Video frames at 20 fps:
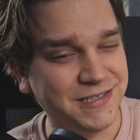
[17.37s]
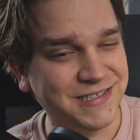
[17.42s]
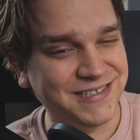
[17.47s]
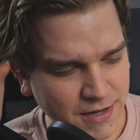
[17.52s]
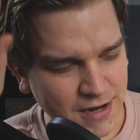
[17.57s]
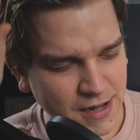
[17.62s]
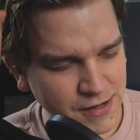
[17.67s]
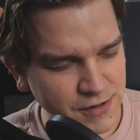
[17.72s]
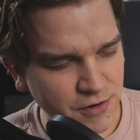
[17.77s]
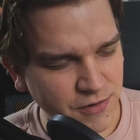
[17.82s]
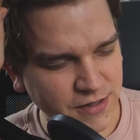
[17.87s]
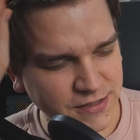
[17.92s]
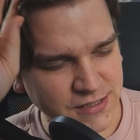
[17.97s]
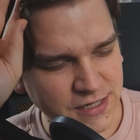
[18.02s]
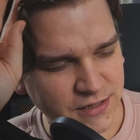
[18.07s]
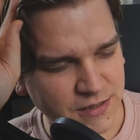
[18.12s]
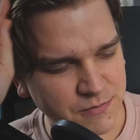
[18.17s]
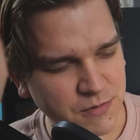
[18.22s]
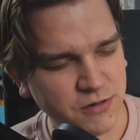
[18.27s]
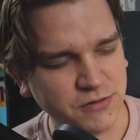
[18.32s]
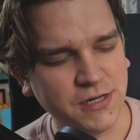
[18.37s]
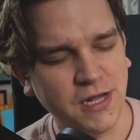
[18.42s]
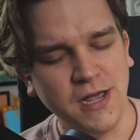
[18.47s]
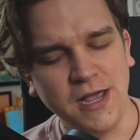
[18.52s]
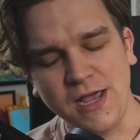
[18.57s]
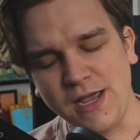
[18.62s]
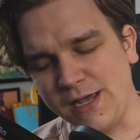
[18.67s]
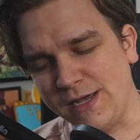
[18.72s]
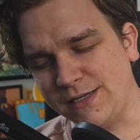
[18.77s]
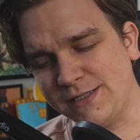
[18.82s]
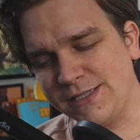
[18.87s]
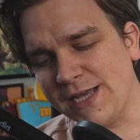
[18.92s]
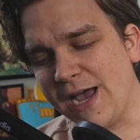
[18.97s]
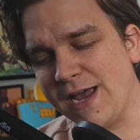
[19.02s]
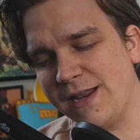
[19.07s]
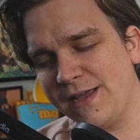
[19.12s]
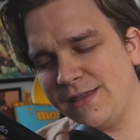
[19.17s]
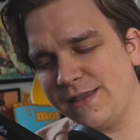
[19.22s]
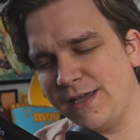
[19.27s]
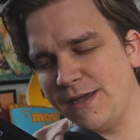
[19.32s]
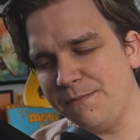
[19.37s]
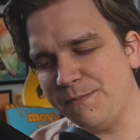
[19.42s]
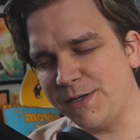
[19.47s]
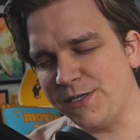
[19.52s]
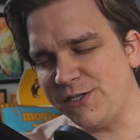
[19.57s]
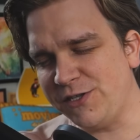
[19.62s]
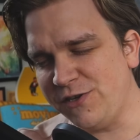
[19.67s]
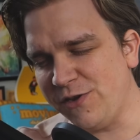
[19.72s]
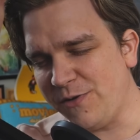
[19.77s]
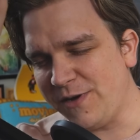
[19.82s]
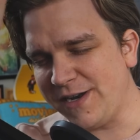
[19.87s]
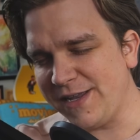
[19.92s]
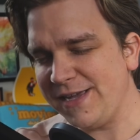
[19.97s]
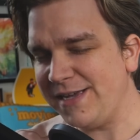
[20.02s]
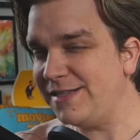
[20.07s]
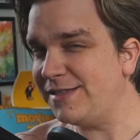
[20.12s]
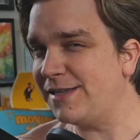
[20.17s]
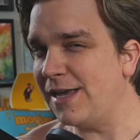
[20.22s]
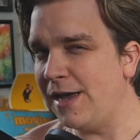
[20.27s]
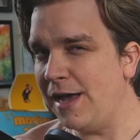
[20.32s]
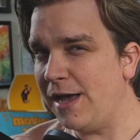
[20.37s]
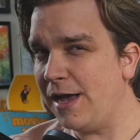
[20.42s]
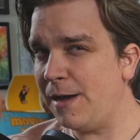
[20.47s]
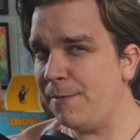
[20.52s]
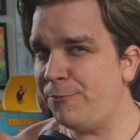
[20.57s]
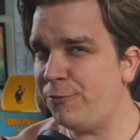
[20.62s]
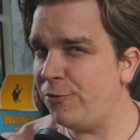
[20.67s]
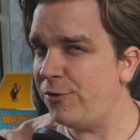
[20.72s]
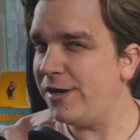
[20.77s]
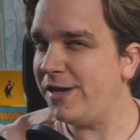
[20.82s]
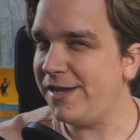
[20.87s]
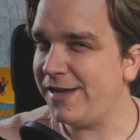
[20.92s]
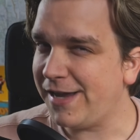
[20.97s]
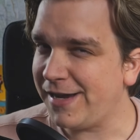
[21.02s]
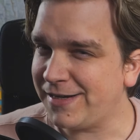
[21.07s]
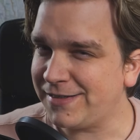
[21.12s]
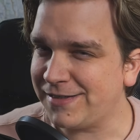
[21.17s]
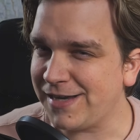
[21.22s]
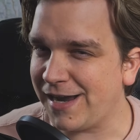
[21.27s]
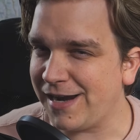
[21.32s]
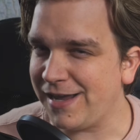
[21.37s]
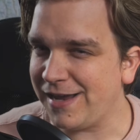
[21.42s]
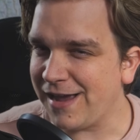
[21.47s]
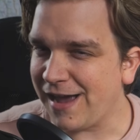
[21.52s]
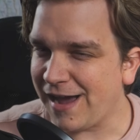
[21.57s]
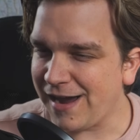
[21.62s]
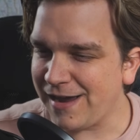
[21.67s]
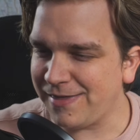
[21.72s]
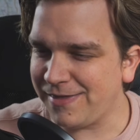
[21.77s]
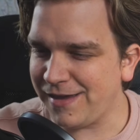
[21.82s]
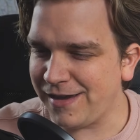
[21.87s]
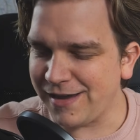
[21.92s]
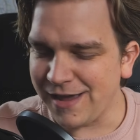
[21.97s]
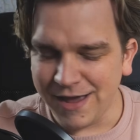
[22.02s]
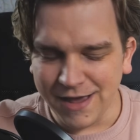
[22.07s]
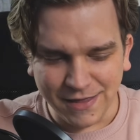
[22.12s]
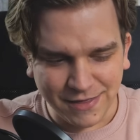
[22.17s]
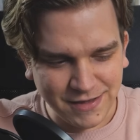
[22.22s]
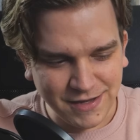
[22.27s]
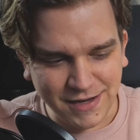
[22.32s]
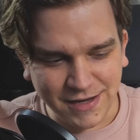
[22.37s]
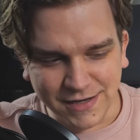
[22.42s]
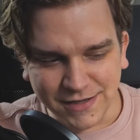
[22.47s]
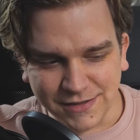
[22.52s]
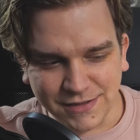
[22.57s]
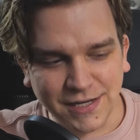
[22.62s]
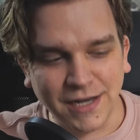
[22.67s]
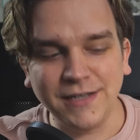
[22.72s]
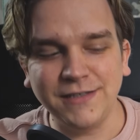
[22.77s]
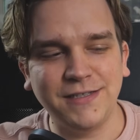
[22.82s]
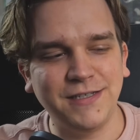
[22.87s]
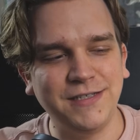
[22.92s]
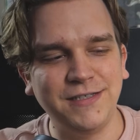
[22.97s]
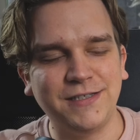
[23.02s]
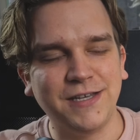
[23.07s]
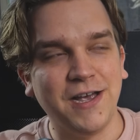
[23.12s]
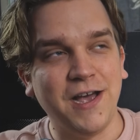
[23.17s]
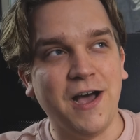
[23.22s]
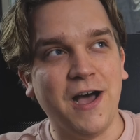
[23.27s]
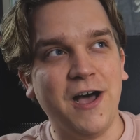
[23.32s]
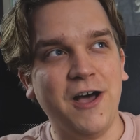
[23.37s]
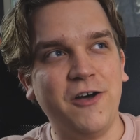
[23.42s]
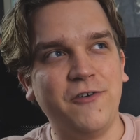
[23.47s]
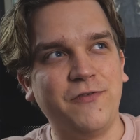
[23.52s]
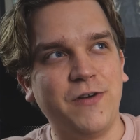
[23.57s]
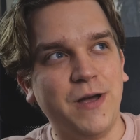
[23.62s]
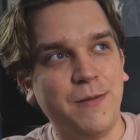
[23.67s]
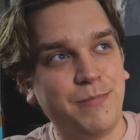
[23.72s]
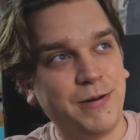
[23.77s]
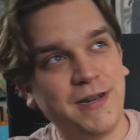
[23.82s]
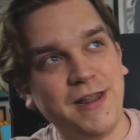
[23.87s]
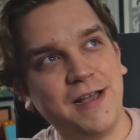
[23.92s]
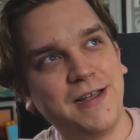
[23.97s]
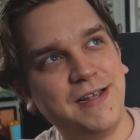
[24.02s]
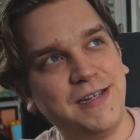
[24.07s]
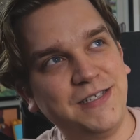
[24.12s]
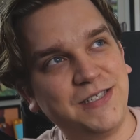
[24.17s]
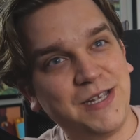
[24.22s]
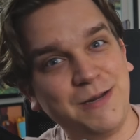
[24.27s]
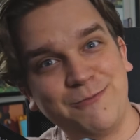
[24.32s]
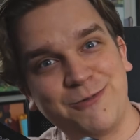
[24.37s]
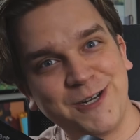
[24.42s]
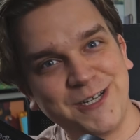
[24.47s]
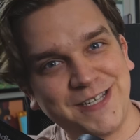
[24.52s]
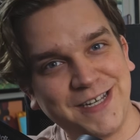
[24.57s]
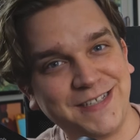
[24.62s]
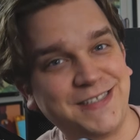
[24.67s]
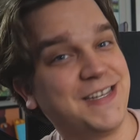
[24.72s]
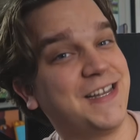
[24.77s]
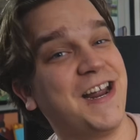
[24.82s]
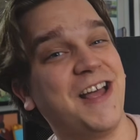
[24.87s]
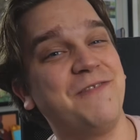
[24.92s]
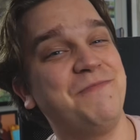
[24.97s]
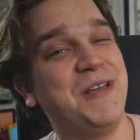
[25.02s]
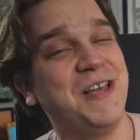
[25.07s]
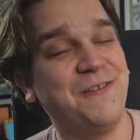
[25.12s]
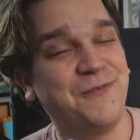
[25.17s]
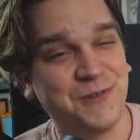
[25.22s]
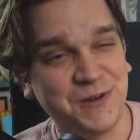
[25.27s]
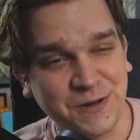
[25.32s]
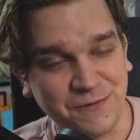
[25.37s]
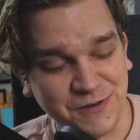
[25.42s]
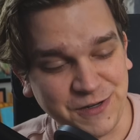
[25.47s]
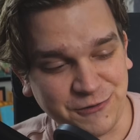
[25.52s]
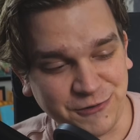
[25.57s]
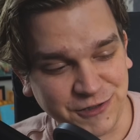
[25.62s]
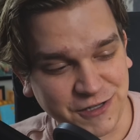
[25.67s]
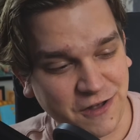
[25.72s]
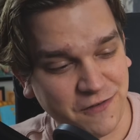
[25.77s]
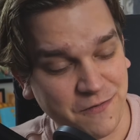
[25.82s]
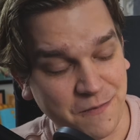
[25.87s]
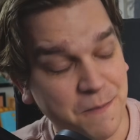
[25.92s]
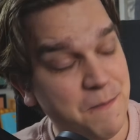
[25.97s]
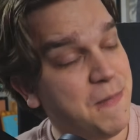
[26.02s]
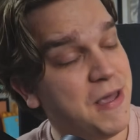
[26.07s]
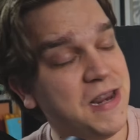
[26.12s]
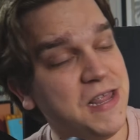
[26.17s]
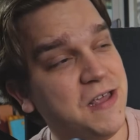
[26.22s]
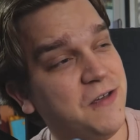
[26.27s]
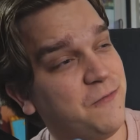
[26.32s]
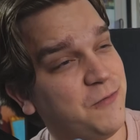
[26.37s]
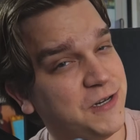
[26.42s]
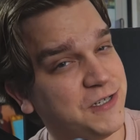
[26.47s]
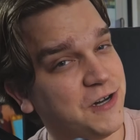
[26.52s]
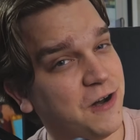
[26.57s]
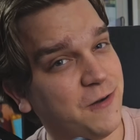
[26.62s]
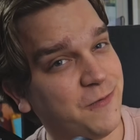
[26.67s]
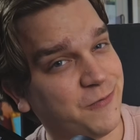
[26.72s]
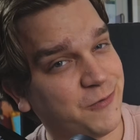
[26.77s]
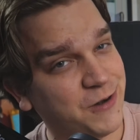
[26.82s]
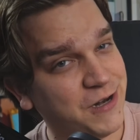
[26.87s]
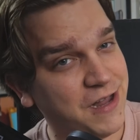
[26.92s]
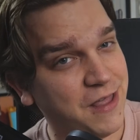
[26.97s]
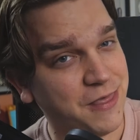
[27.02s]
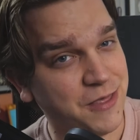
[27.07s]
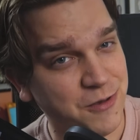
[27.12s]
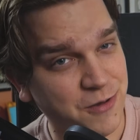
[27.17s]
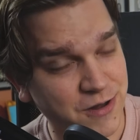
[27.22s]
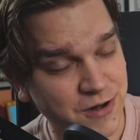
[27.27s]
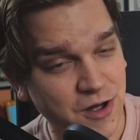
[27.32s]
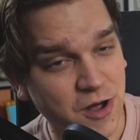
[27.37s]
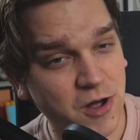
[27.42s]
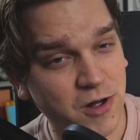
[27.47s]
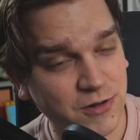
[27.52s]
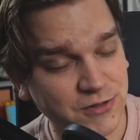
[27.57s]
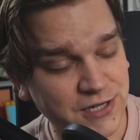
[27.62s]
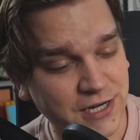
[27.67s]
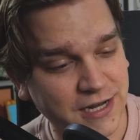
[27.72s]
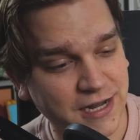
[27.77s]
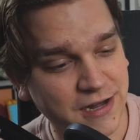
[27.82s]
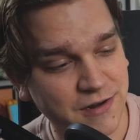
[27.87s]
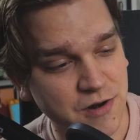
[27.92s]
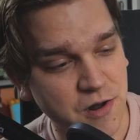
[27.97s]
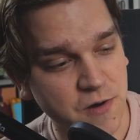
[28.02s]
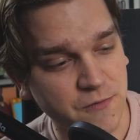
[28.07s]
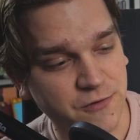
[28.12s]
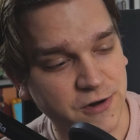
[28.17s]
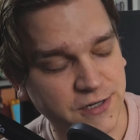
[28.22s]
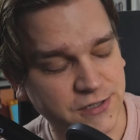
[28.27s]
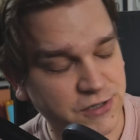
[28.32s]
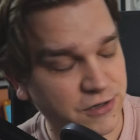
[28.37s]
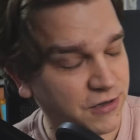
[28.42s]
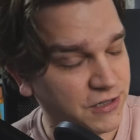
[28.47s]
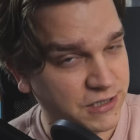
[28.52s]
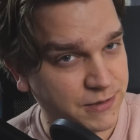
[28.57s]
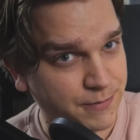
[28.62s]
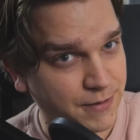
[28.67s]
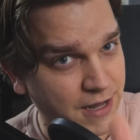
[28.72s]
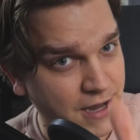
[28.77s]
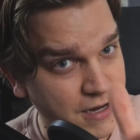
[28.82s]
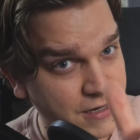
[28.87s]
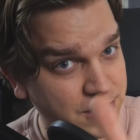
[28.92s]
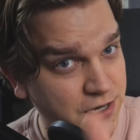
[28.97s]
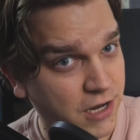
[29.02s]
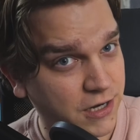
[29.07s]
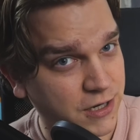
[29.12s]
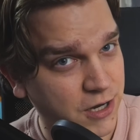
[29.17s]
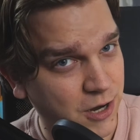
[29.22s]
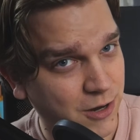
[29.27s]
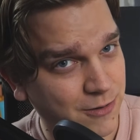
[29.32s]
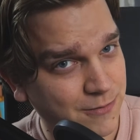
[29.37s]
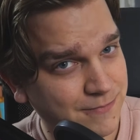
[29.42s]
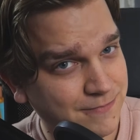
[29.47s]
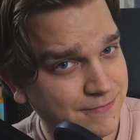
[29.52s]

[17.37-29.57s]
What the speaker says: But I know that's not the most exciting thing, but you know what is pretty exciting? I think the dozens of plugins and presets that I've made for DaVinci Resolve, many of which are free, that you can all check out over at sterlingsupply.co,